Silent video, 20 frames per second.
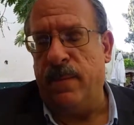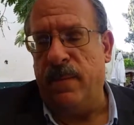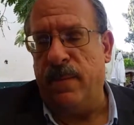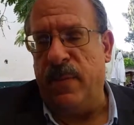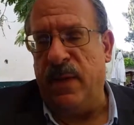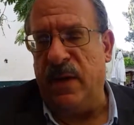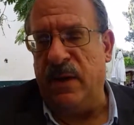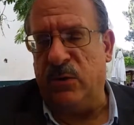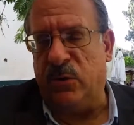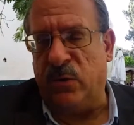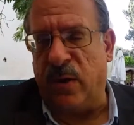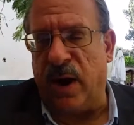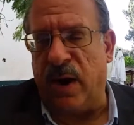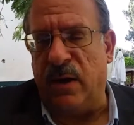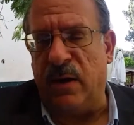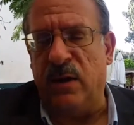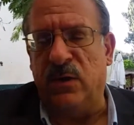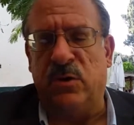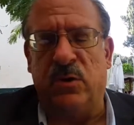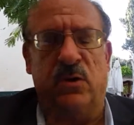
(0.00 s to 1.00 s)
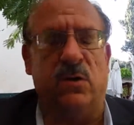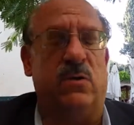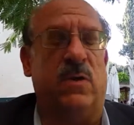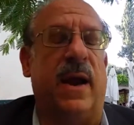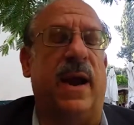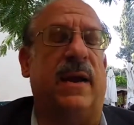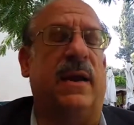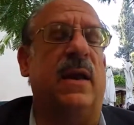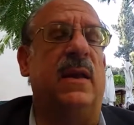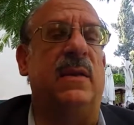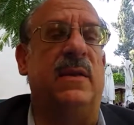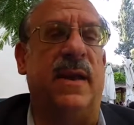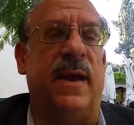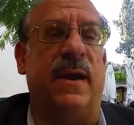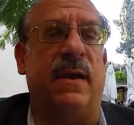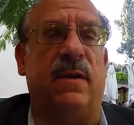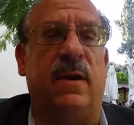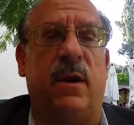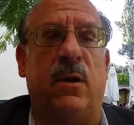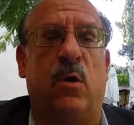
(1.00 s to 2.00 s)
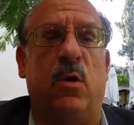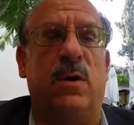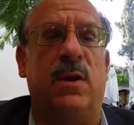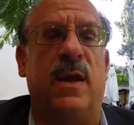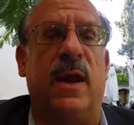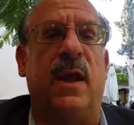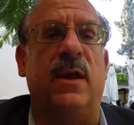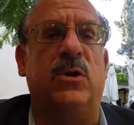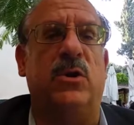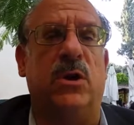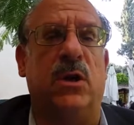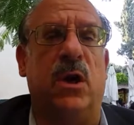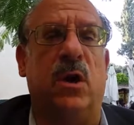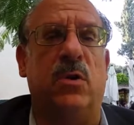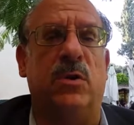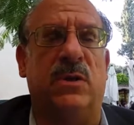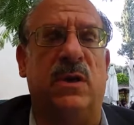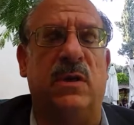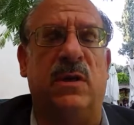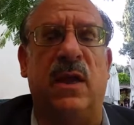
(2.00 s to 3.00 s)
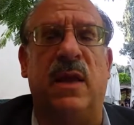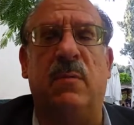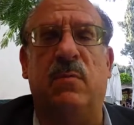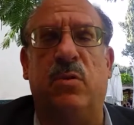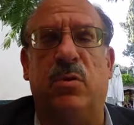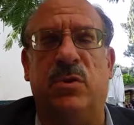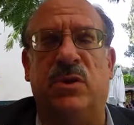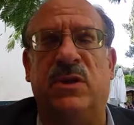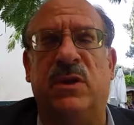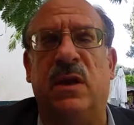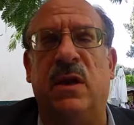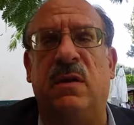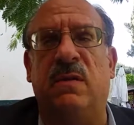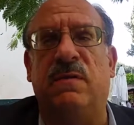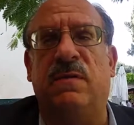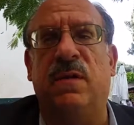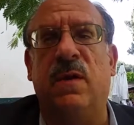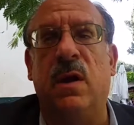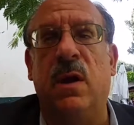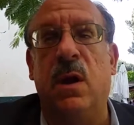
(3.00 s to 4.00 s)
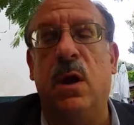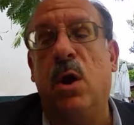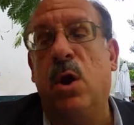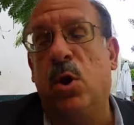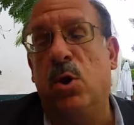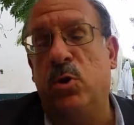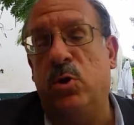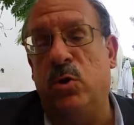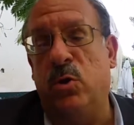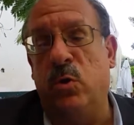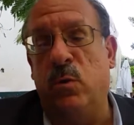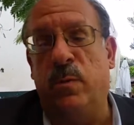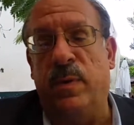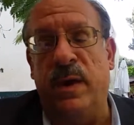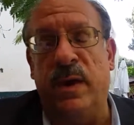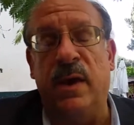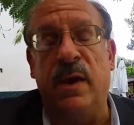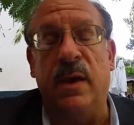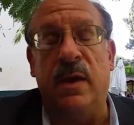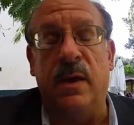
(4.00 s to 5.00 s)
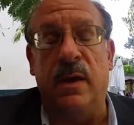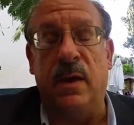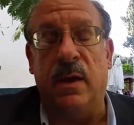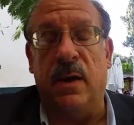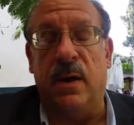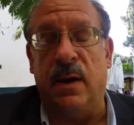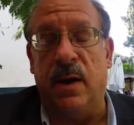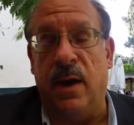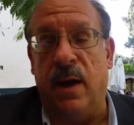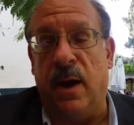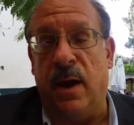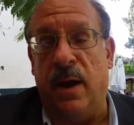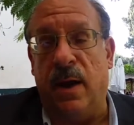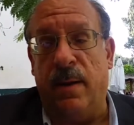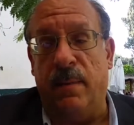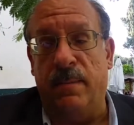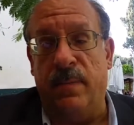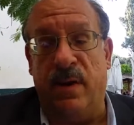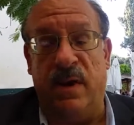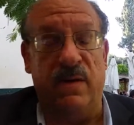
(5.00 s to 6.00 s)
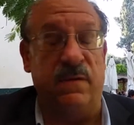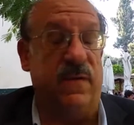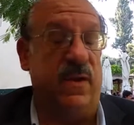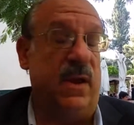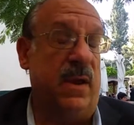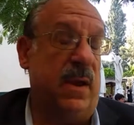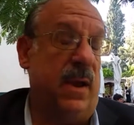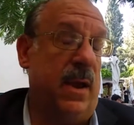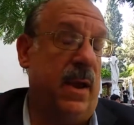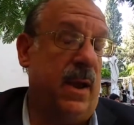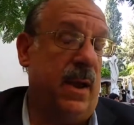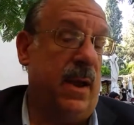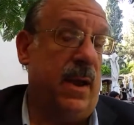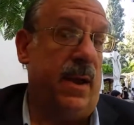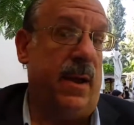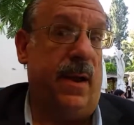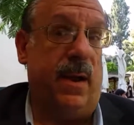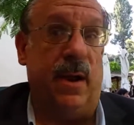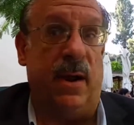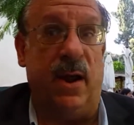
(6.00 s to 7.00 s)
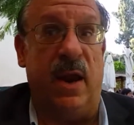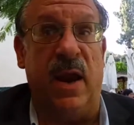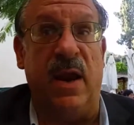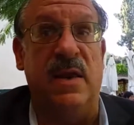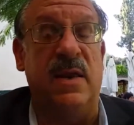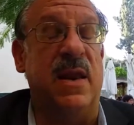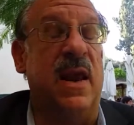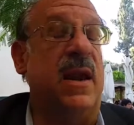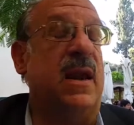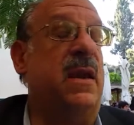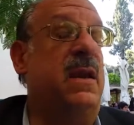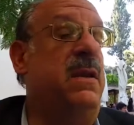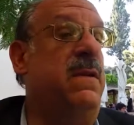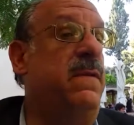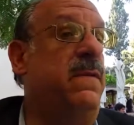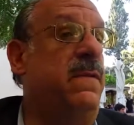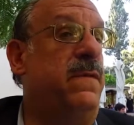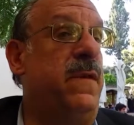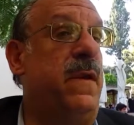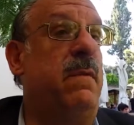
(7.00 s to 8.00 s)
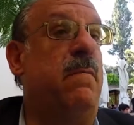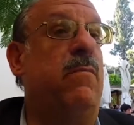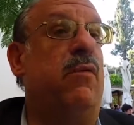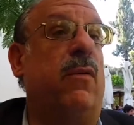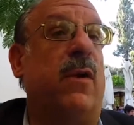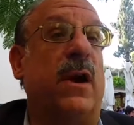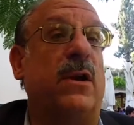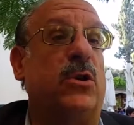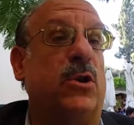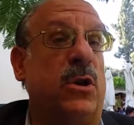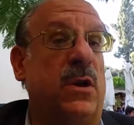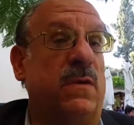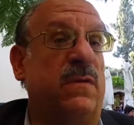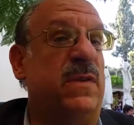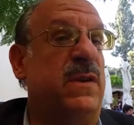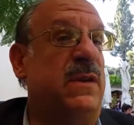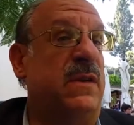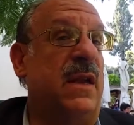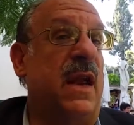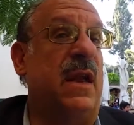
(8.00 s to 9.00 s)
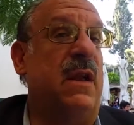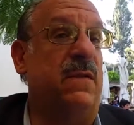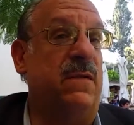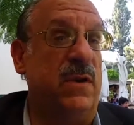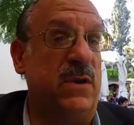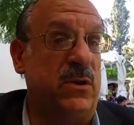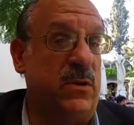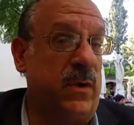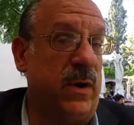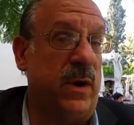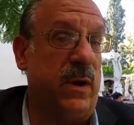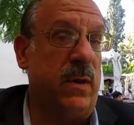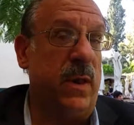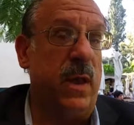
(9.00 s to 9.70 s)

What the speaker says: The Israelis are cracking down on all the NGOs that they perceive to be giving a negative impression of the state of Israel.